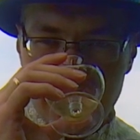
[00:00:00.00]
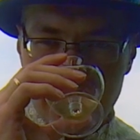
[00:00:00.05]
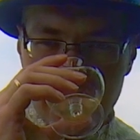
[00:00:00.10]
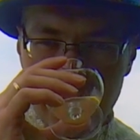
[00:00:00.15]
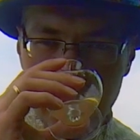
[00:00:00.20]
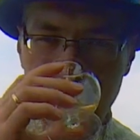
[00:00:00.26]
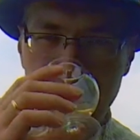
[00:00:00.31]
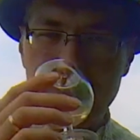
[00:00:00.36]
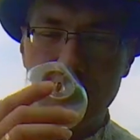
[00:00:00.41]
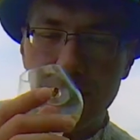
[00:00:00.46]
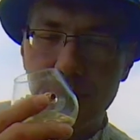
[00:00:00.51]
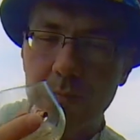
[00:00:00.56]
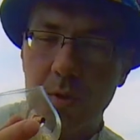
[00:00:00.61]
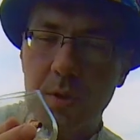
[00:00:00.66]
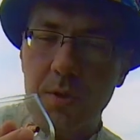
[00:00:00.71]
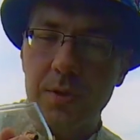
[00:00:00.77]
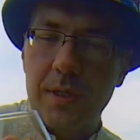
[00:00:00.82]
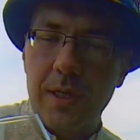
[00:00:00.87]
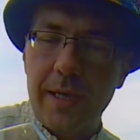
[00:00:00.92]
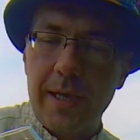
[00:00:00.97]
this is
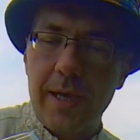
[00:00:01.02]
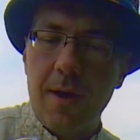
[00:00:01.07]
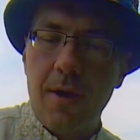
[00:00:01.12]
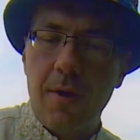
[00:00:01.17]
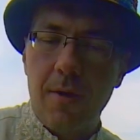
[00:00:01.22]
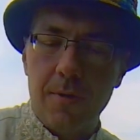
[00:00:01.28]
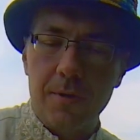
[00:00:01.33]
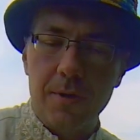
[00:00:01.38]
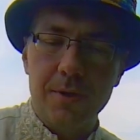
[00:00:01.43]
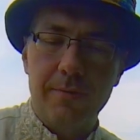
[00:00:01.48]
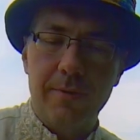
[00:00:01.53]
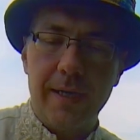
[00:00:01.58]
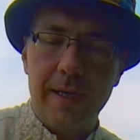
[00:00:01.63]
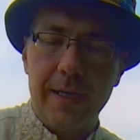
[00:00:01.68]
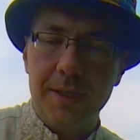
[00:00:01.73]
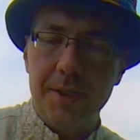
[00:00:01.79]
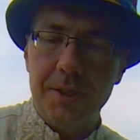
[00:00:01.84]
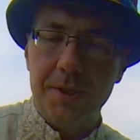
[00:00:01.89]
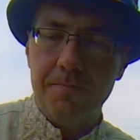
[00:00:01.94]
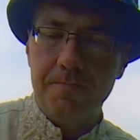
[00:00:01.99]
mostly
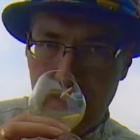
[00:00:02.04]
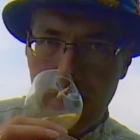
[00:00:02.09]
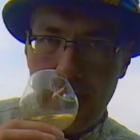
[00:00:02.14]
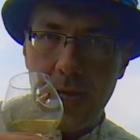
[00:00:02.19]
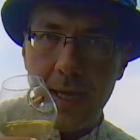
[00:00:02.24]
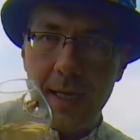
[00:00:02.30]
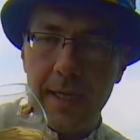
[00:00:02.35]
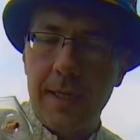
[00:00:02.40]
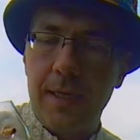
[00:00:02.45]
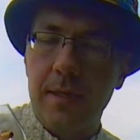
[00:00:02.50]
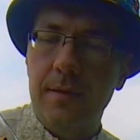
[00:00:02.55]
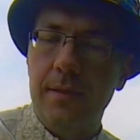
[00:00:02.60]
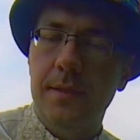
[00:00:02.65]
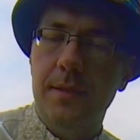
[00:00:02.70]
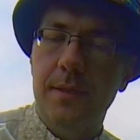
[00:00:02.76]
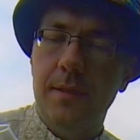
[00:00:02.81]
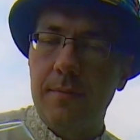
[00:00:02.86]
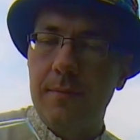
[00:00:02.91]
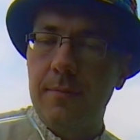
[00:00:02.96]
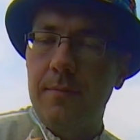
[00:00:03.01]
horseradish and
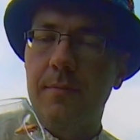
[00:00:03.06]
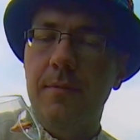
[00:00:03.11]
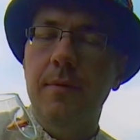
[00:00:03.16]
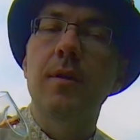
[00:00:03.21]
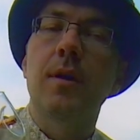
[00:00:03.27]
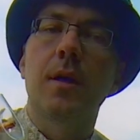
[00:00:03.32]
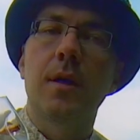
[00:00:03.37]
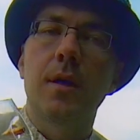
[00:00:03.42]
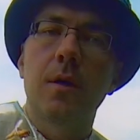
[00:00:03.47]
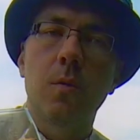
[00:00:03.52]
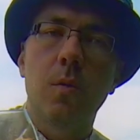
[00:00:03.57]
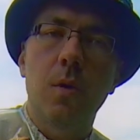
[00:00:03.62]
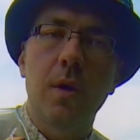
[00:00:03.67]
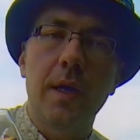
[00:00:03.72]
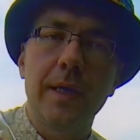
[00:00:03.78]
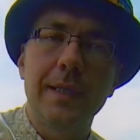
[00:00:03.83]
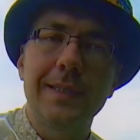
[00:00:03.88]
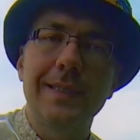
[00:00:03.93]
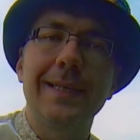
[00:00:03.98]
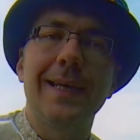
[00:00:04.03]
some
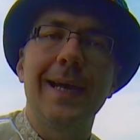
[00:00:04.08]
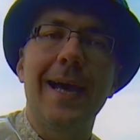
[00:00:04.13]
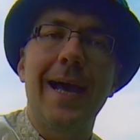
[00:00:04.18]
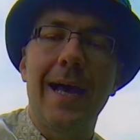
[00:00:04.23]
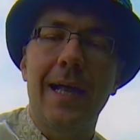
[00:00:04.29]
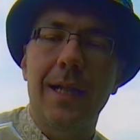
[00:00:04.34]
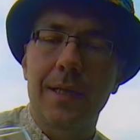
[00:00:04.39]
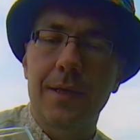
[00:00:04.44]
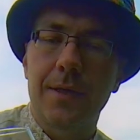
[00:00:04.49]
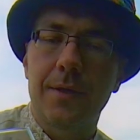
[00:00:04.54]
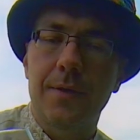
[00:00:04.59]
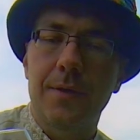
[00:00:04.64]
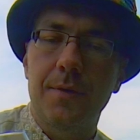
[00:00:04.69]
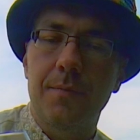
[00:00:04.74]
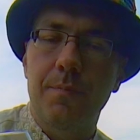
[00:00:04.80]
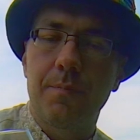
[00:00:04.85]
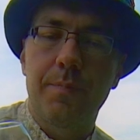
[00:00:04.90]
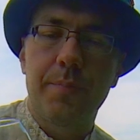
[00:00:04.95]
quality alcohol,